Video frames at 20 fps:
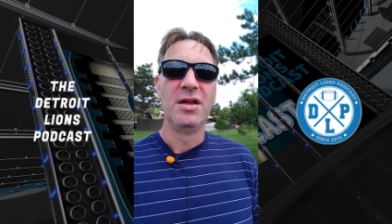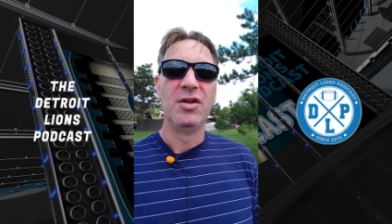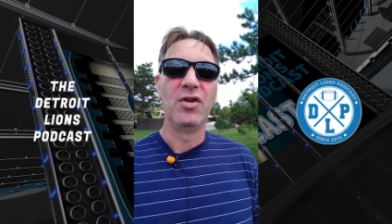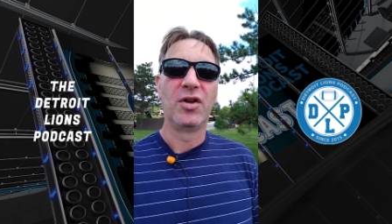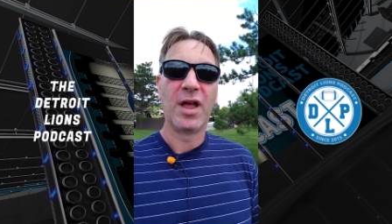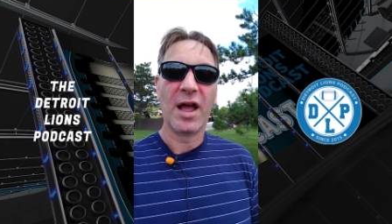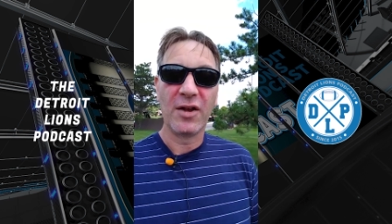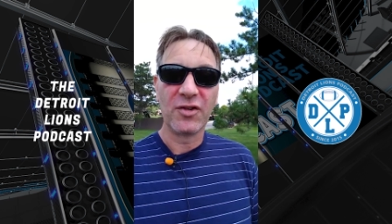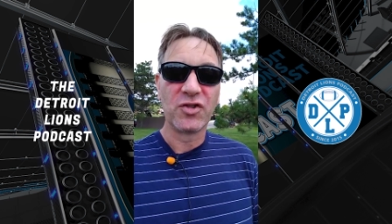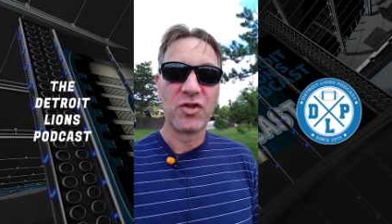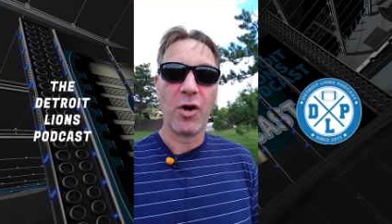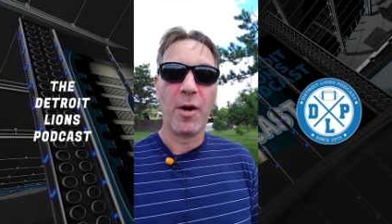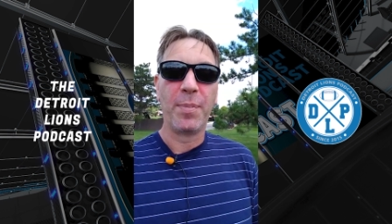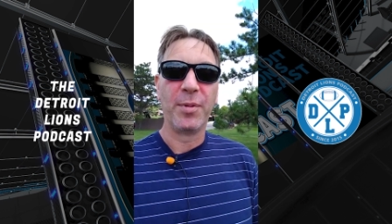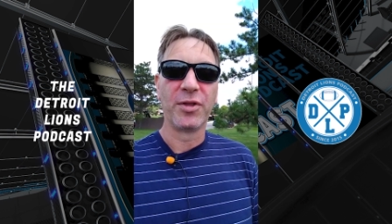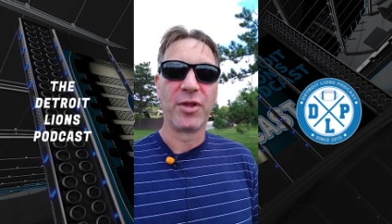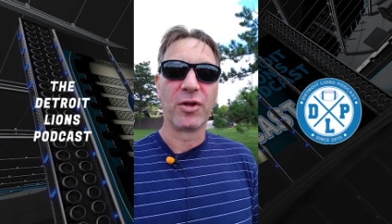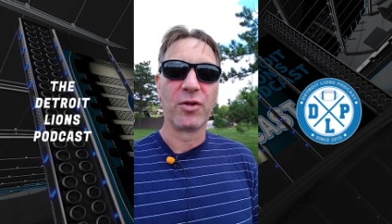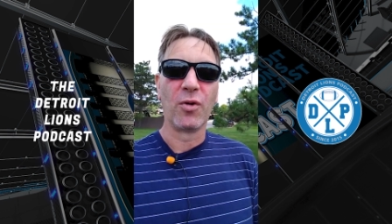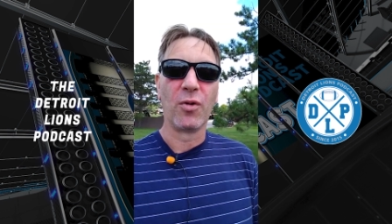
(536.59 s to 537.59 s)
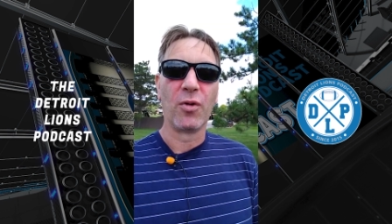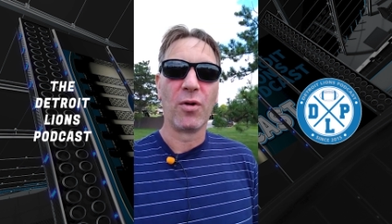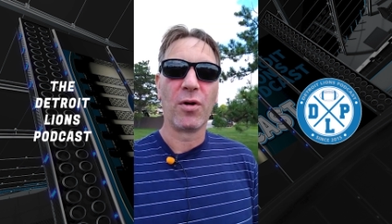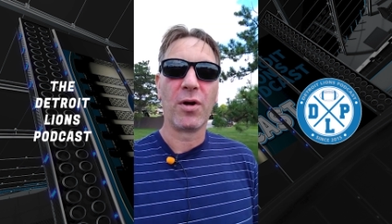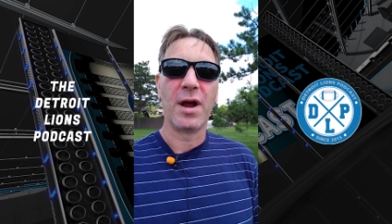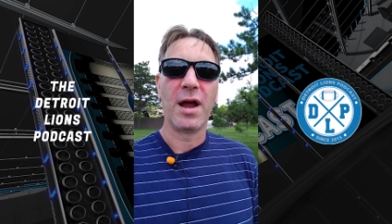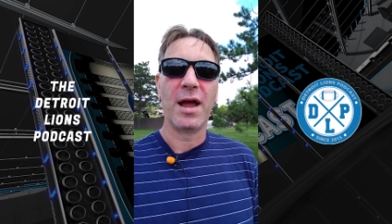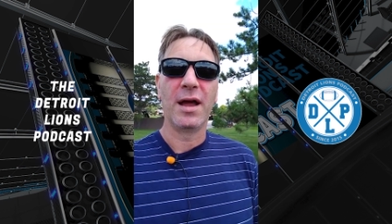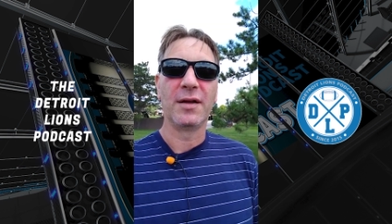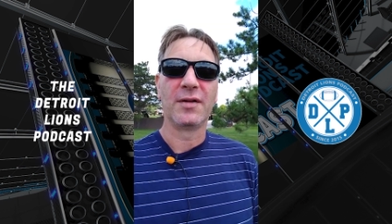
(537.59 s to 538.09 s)
You can show up at the
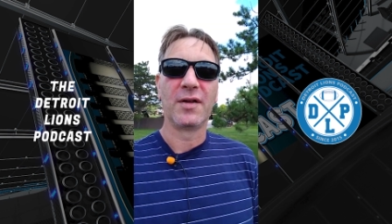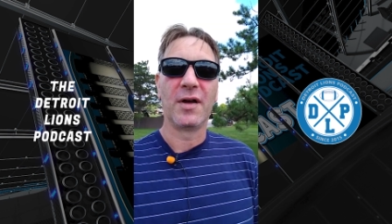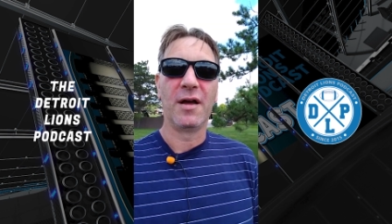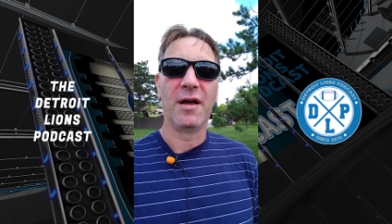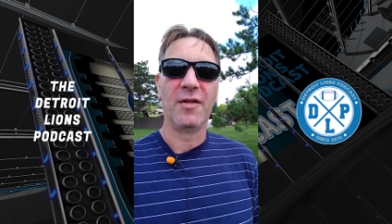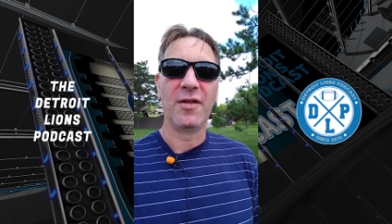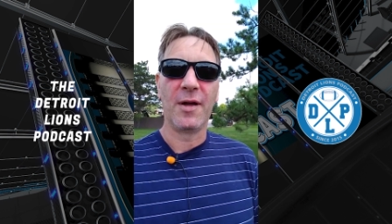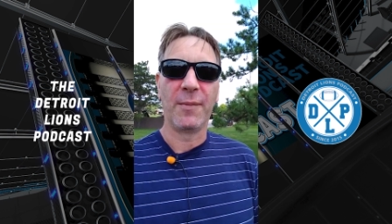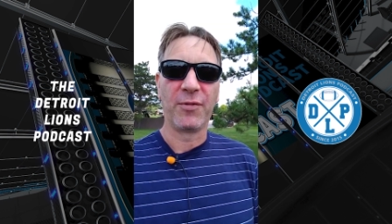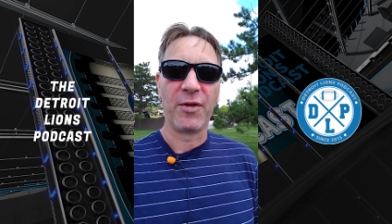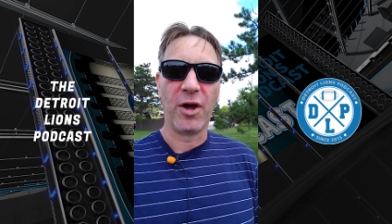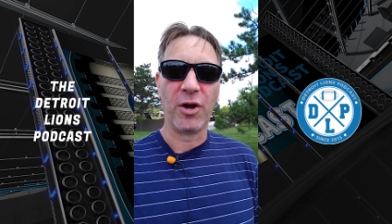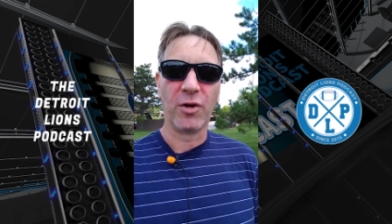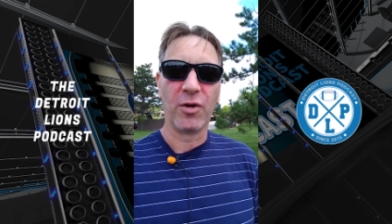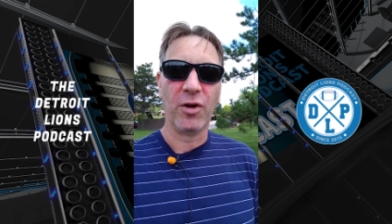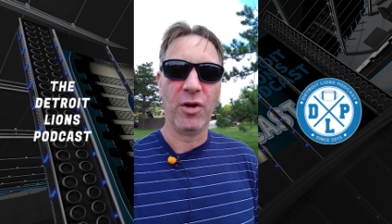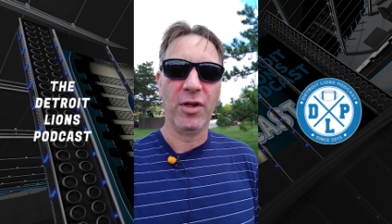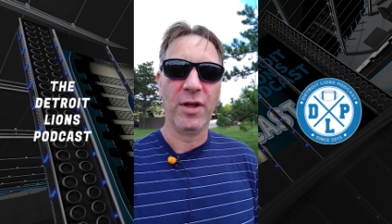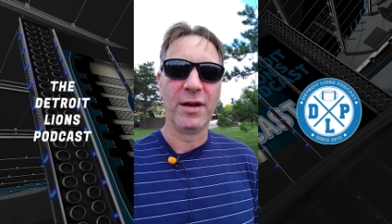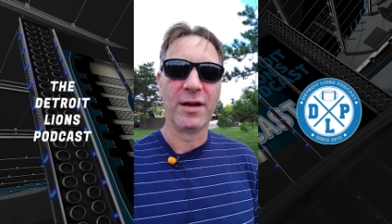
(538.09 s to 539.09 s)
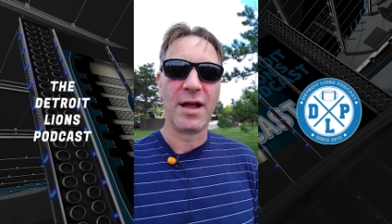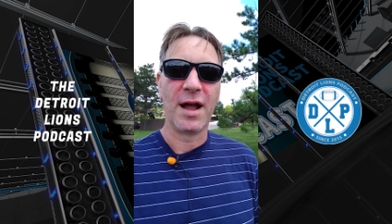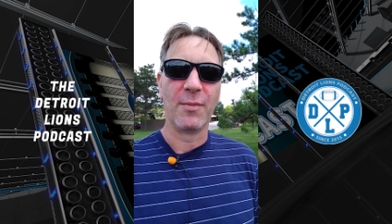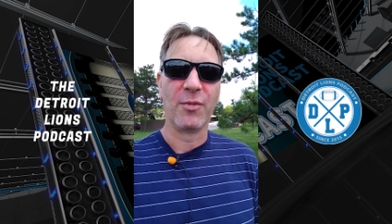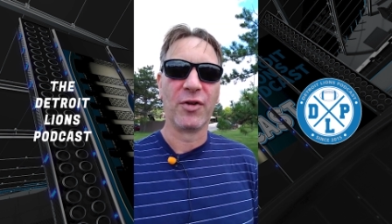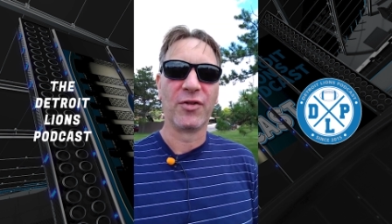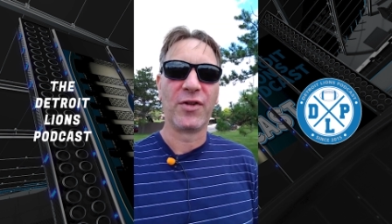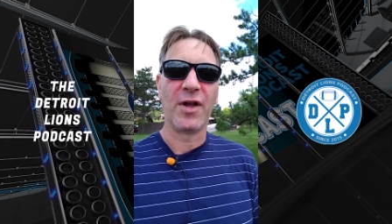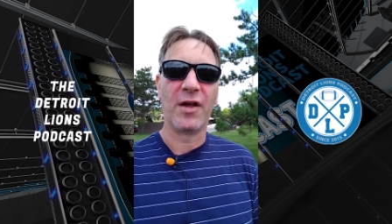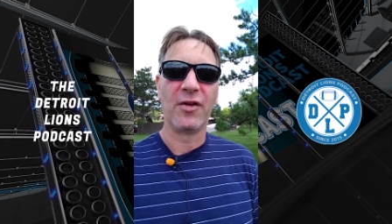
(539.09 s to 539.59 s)
door at the Uptown Grill in
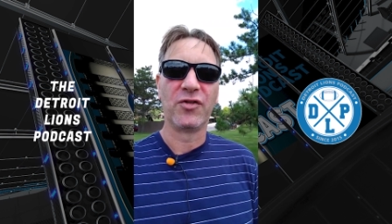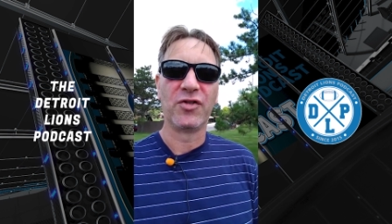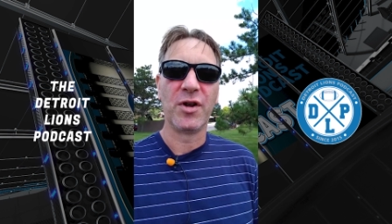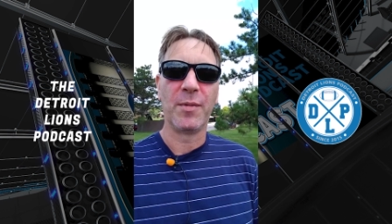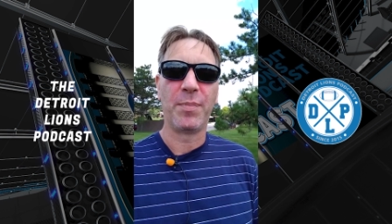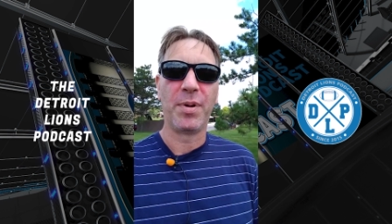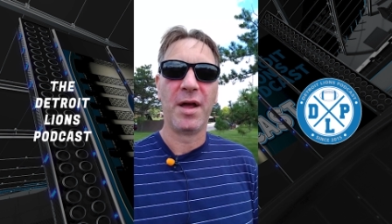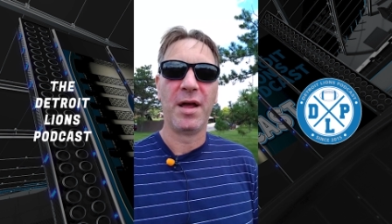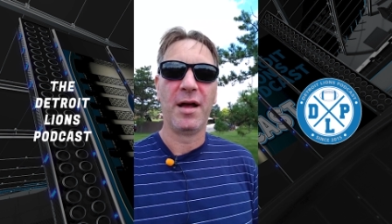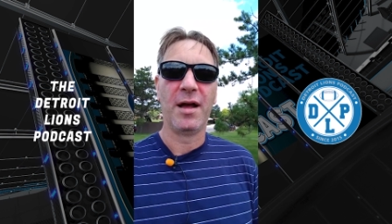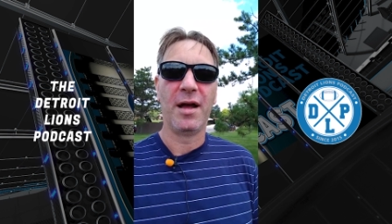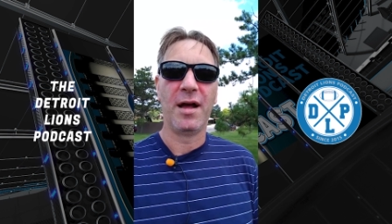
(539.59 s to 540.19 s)
Commerce Township.